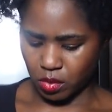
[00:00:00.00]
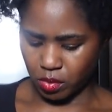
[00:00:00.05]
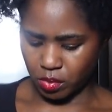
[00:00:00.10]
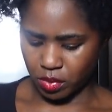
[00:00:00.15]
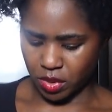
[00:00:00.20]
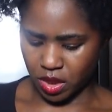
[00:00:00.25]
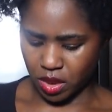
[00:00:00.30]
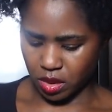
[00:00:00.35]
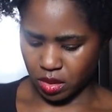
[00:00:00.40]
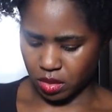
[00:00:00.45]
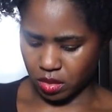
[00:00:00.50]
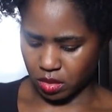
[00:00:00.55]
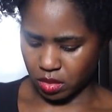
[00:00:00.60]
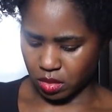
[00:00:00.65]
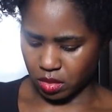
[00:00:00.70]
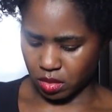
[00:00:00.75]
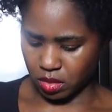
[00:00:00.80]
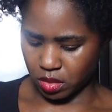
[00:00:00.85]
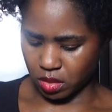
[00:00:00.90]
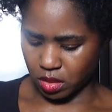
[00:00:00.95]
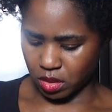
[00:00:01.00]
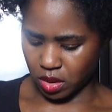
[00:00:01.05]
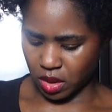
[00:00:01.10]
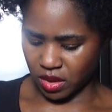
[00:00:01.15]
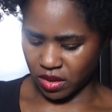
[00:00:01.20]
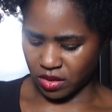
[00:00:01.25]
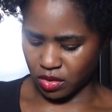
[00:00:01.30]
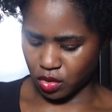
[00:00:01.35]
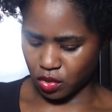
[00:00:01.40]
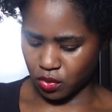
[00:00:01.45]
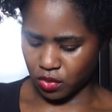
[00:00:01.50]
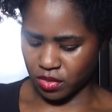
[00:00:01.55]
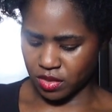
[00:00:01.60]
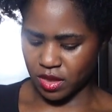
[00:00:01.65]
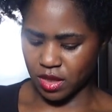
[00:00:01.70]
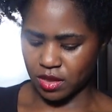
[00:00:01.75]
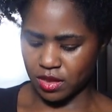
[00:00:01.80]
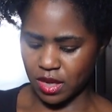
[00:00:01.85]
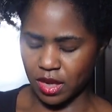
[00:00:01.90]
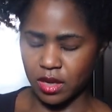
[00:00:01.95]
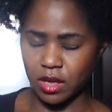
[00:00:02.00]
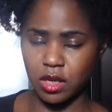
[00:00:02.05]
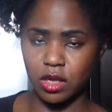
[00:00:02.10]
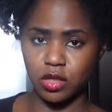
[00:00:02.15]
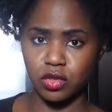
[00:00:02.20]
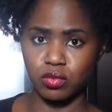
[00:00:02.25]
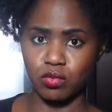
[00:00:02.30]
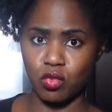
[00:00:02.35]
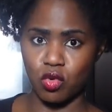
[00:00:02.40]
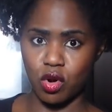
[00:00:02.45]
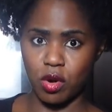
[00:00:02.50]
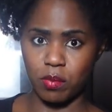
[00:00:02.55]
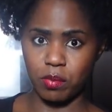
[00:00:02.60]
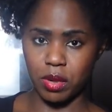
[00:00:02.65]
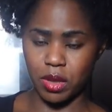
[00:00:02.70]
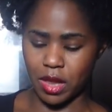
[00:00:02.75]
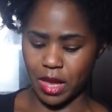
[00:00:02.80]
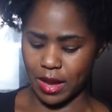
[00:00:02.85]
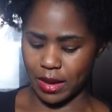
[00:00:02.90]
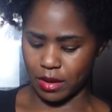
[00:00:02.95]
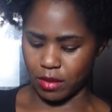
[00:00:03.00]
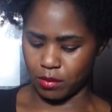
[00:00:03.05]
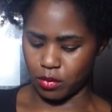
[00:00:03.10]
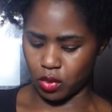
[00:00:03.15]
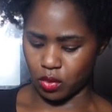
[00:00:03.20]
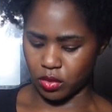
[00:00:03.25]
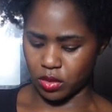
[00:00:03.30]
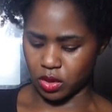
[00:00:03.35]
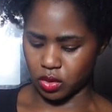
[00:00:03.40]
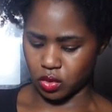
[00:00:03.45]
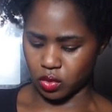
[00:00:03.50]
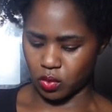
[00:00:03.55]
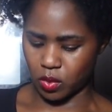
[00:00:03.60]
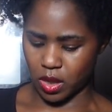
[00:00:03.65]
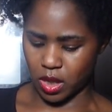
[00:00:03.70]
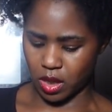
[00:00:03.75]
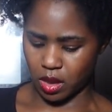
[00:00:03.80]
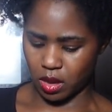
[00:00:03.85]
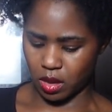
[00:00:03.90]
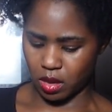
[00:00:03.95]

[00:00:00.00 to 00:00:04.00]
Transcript: but I do think that it is more pliable this way